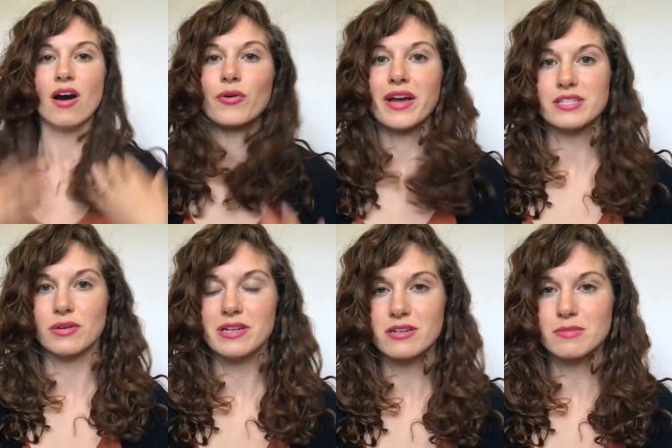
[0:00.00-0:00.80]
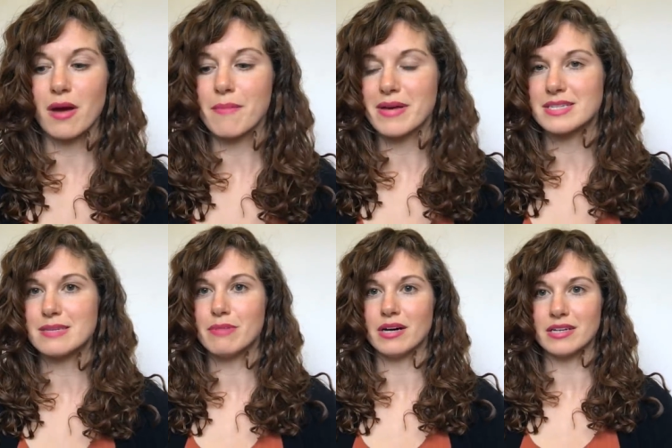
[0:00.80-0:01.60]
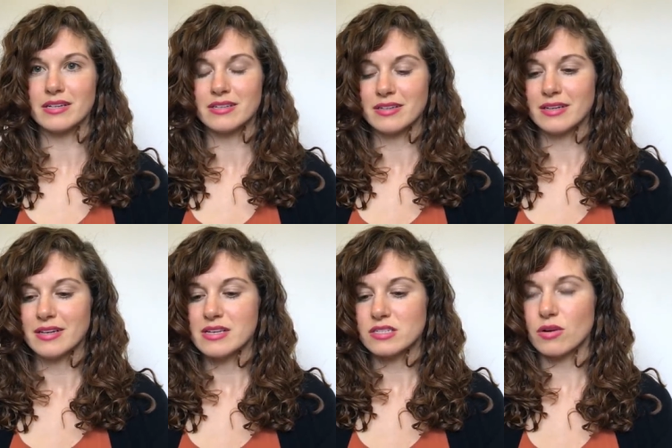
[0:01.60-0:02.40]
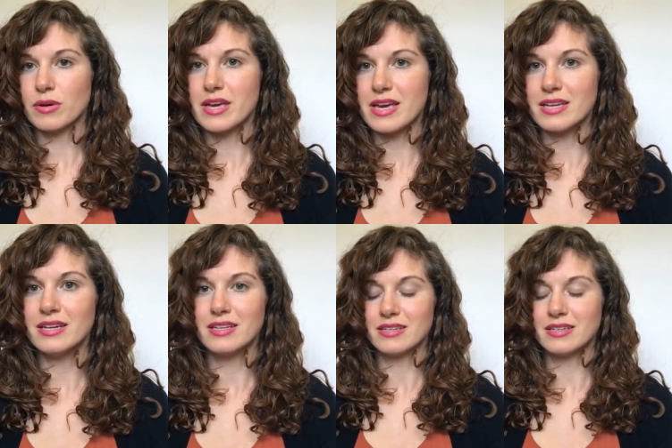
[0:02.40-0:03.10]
Okay, so here's my messy bun. So again,